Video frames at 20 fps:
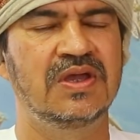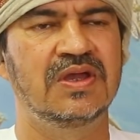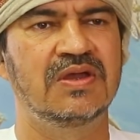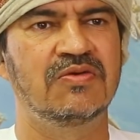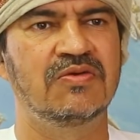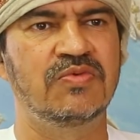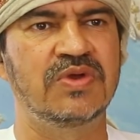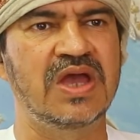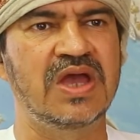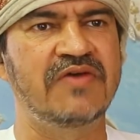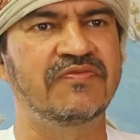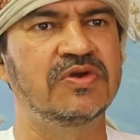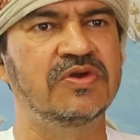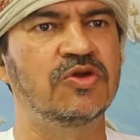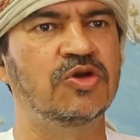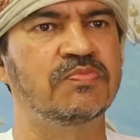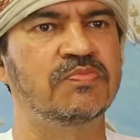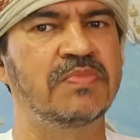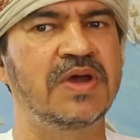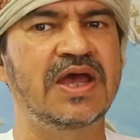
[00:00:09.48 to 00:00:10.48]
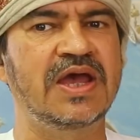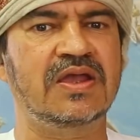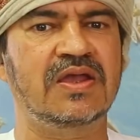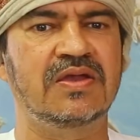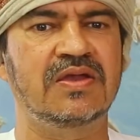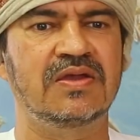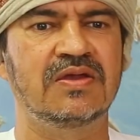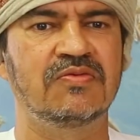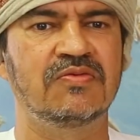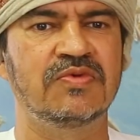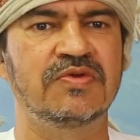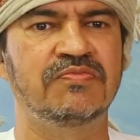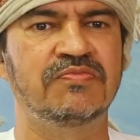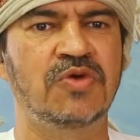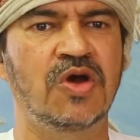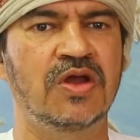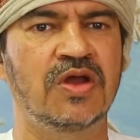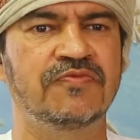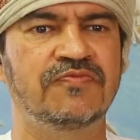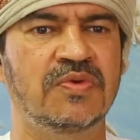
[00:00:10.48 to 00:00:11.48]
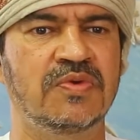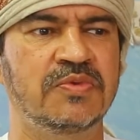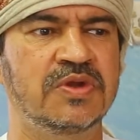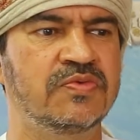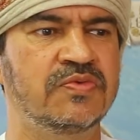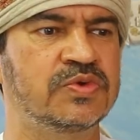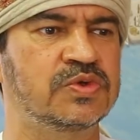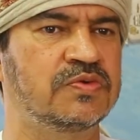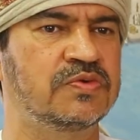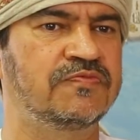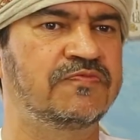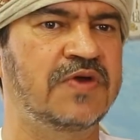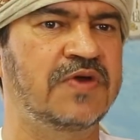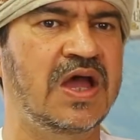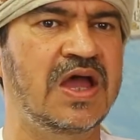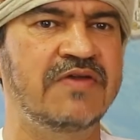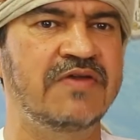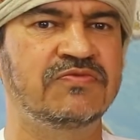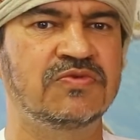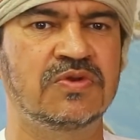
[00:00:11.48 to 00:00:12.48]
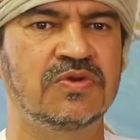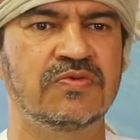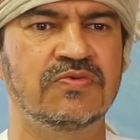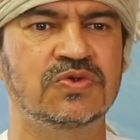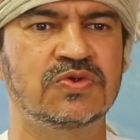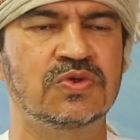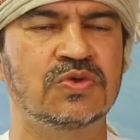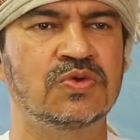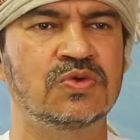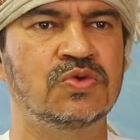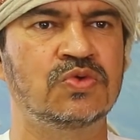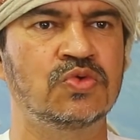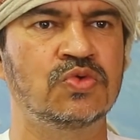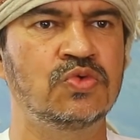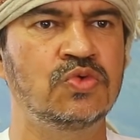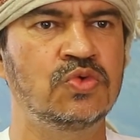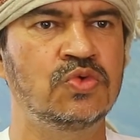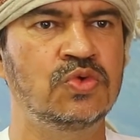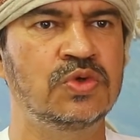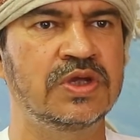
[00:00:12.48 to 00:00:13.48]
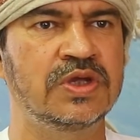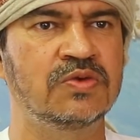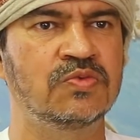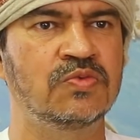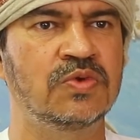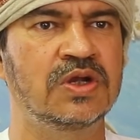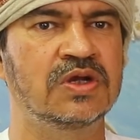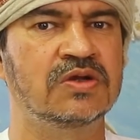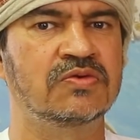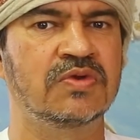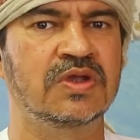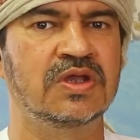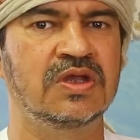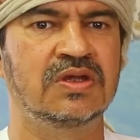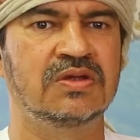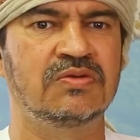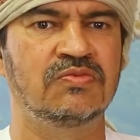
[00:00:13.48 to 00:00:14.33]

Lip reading: we haven't looked back. We've gone from a Division 5 to Division 2 in world cricket.